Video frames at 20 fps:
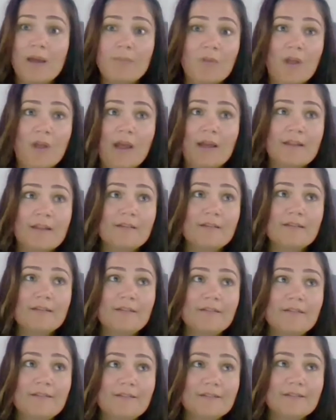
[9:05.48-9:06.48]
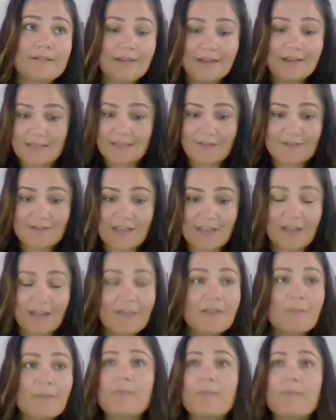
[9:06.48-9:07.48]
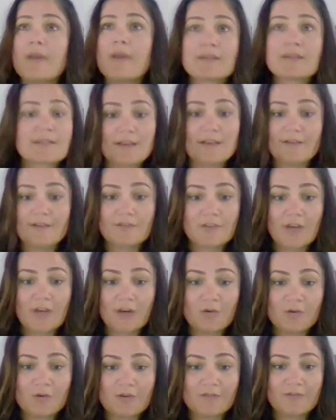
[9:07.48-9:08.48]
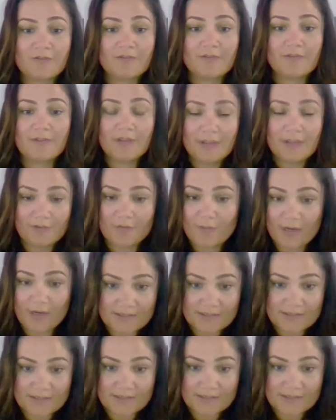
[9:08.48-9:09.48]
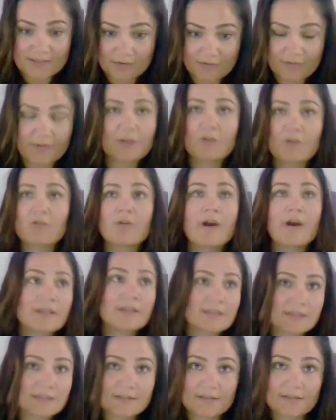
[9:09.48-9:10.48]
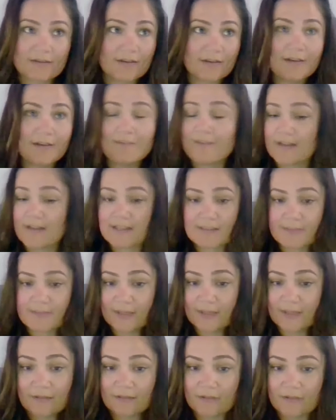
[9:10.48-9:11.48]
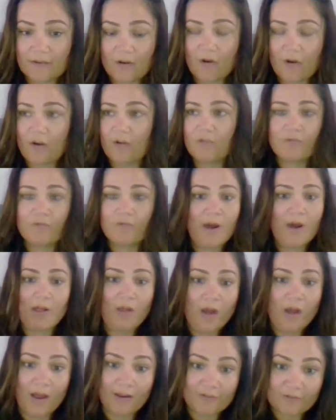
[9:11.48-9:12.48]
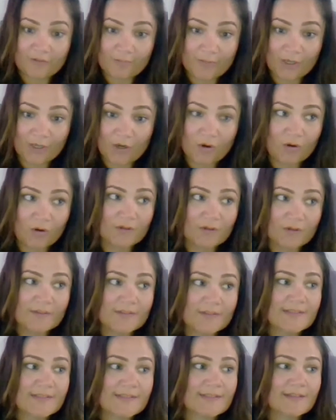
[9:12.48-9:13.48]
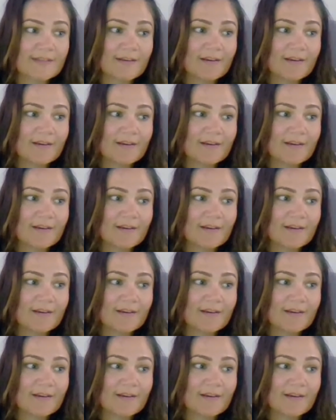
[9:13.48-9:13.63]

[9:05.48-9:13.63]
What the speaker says: like, as I've said, the biggest gift I could have given myself, the greatest investment of my life, because